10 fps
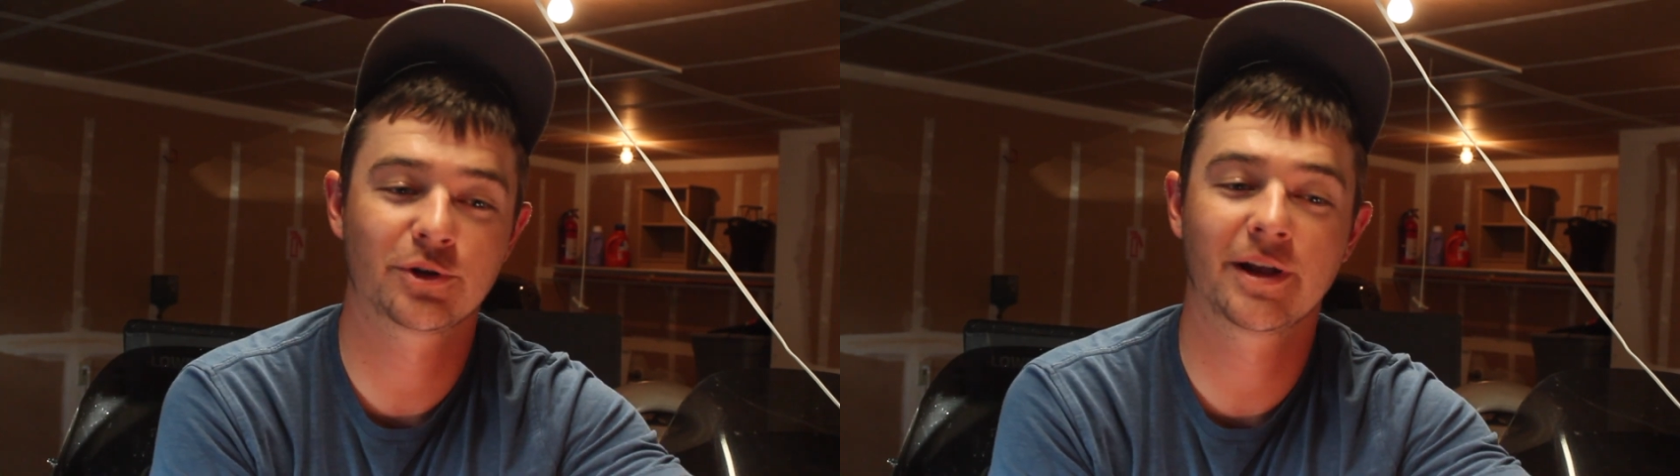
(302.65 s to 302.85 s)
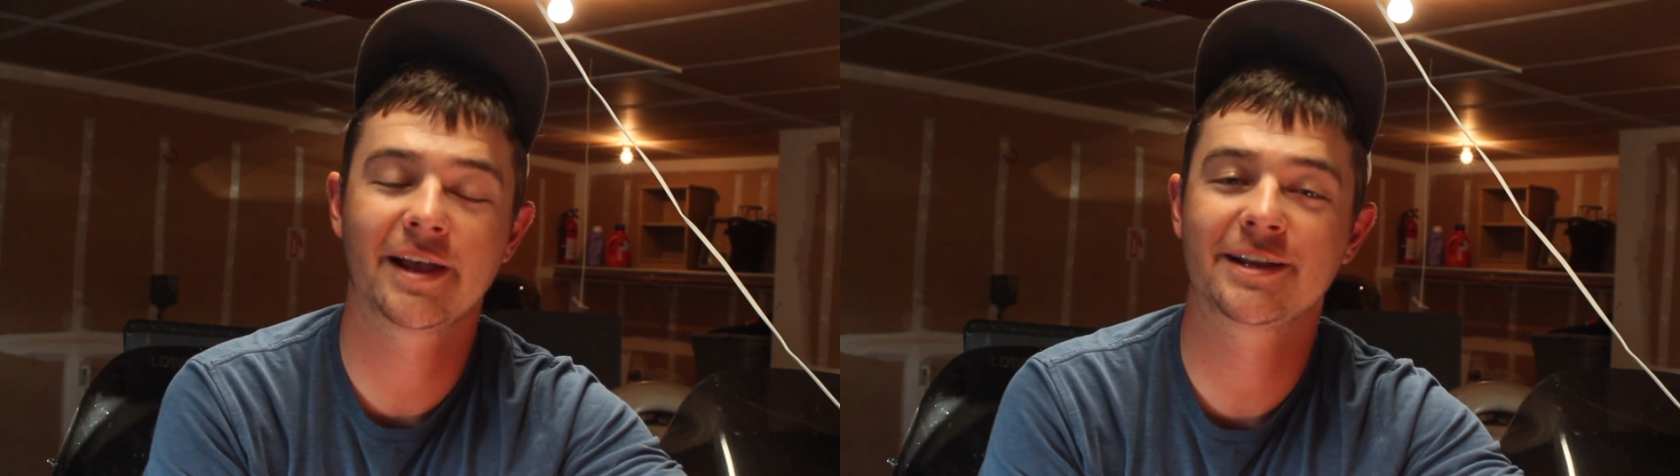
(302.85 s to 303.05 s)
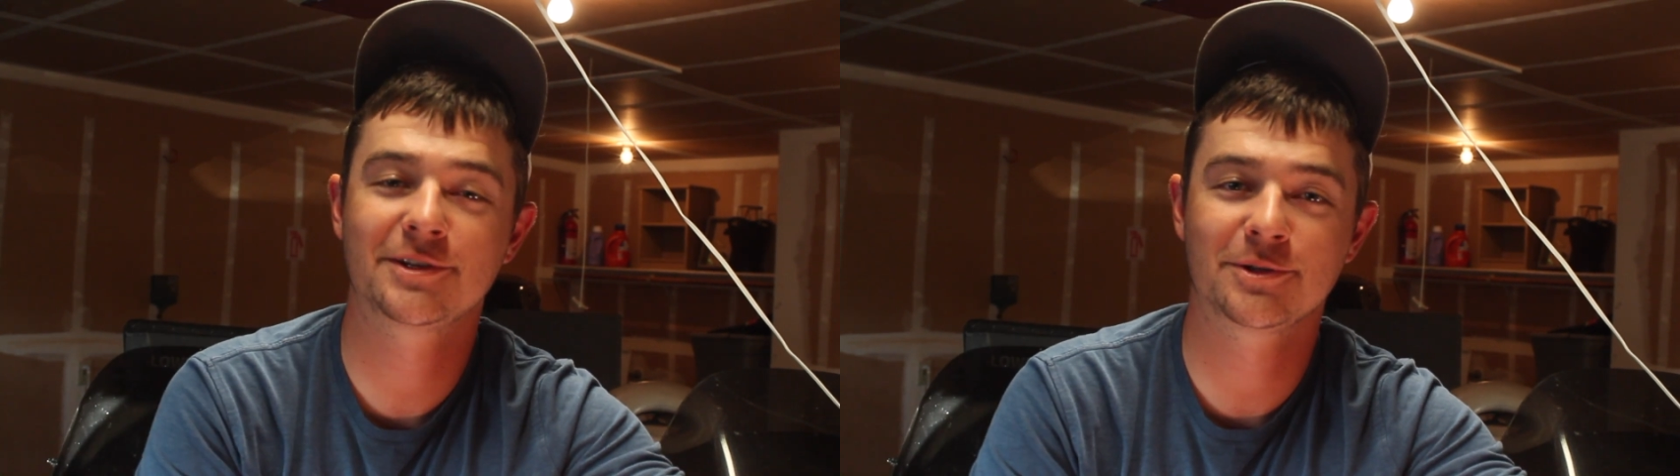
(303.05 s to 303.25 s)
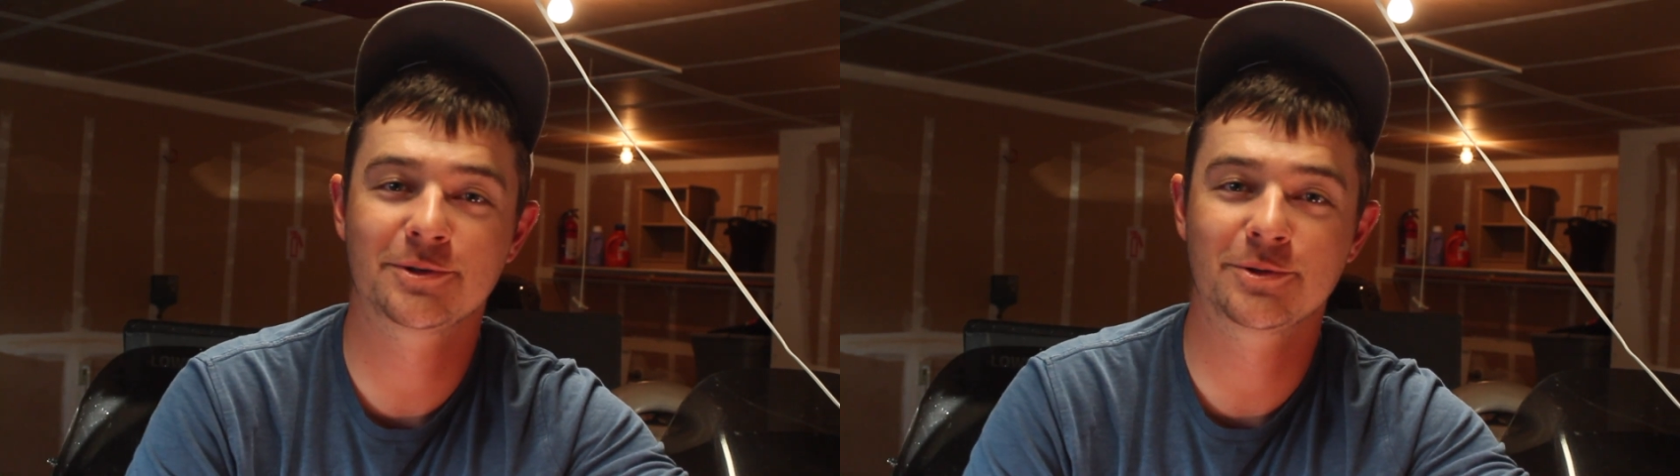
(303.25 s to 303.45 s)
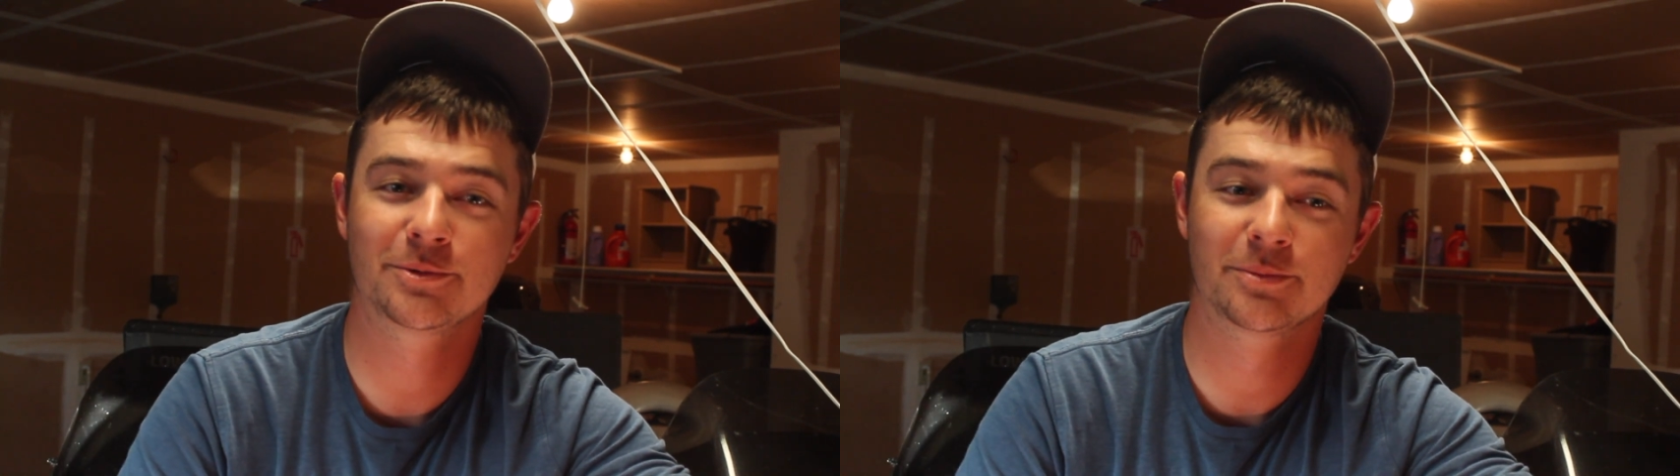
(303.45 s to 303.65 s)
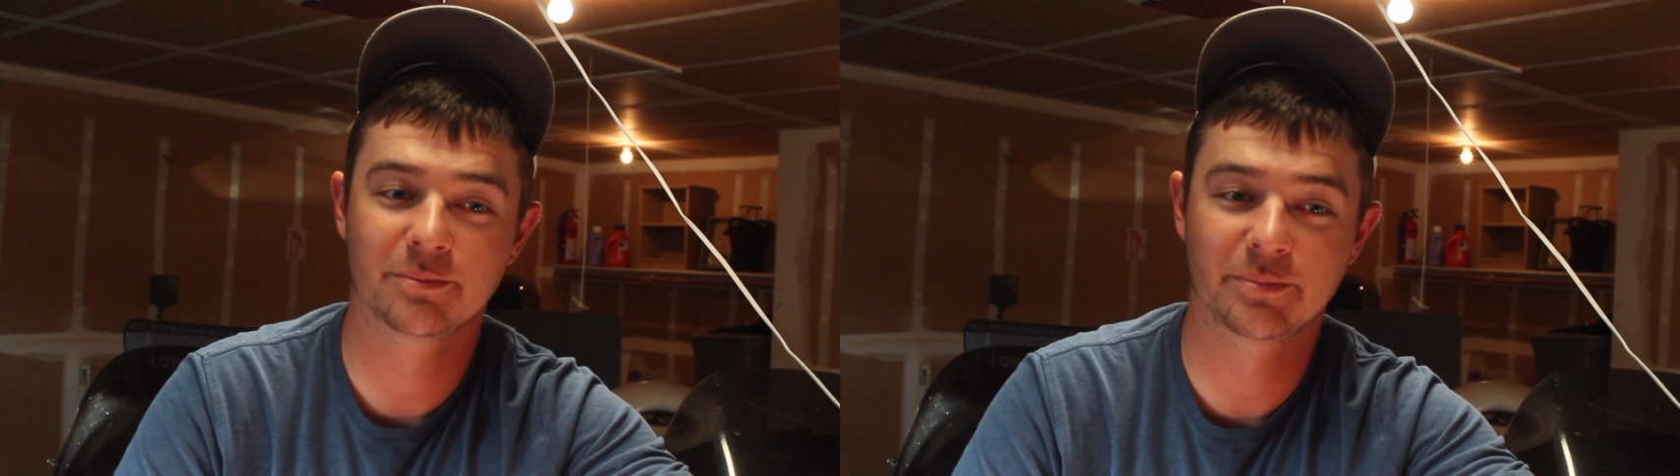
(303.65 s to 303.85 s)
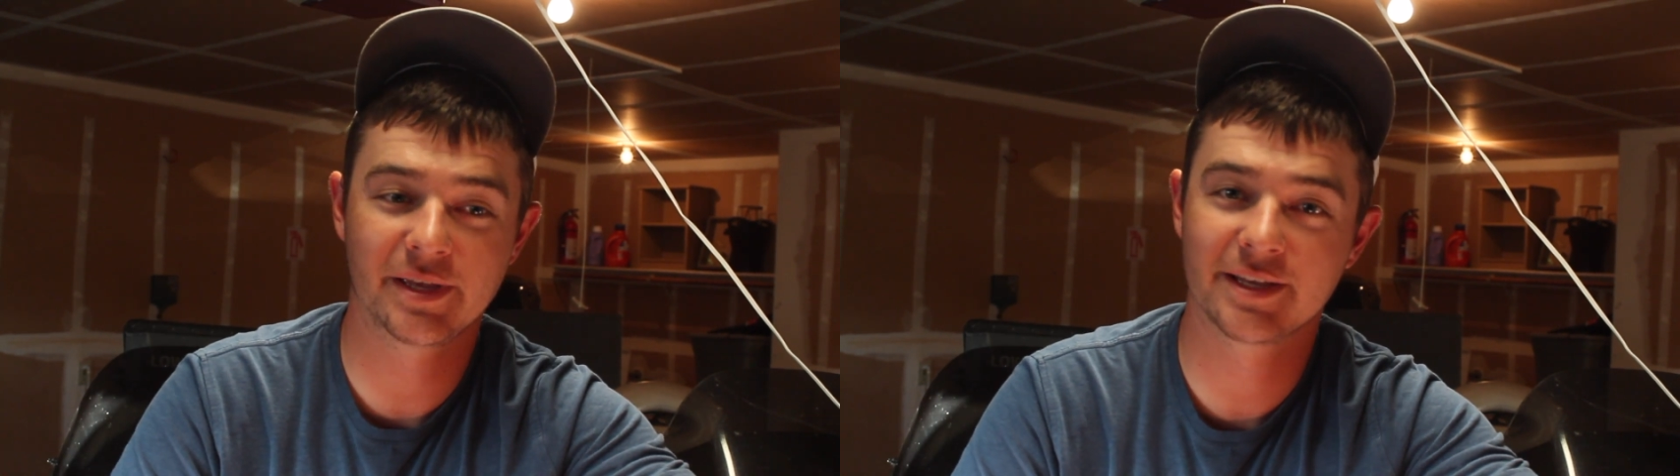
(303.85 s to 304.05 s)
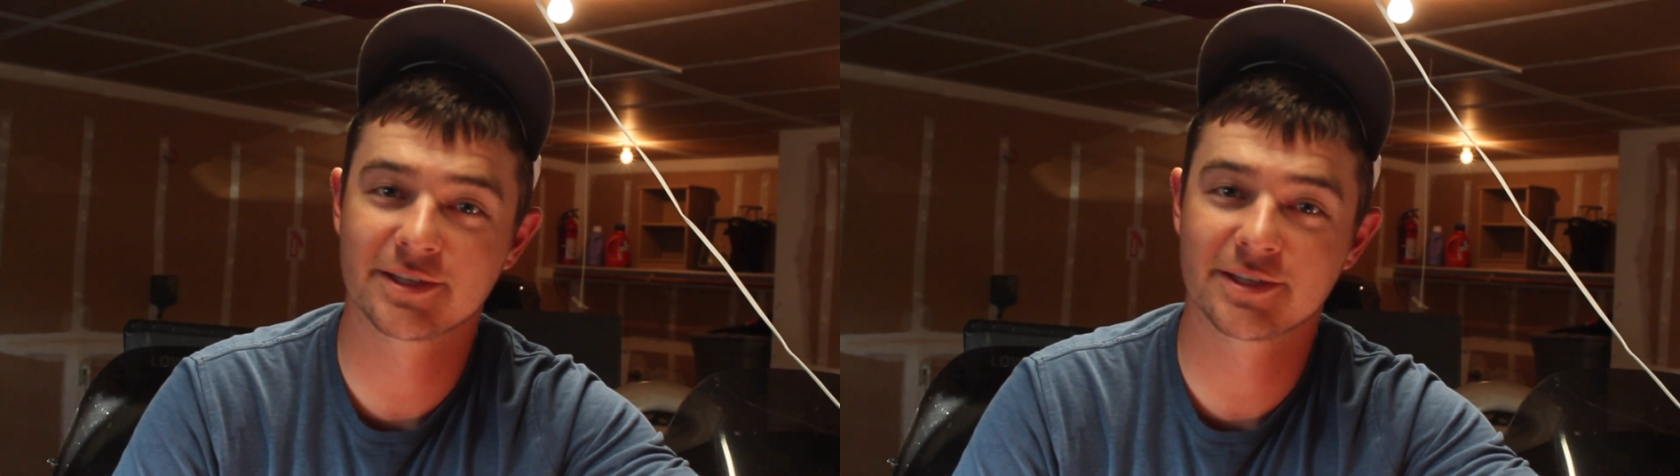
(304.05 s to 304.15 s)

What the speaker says: trying to be